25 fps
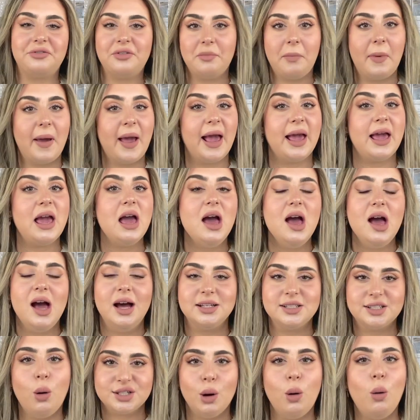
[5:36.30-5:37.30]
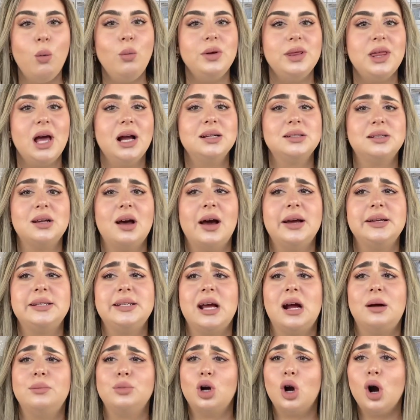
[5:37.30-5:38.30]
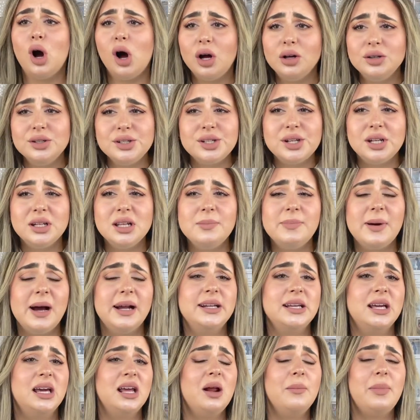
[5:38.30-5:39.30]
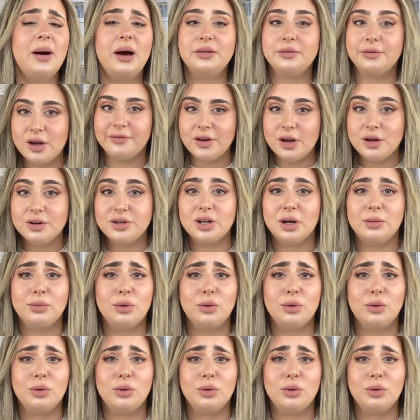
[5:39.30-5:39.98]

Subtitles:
for me. As someone with anxiety, I'm constantly panicking about the future.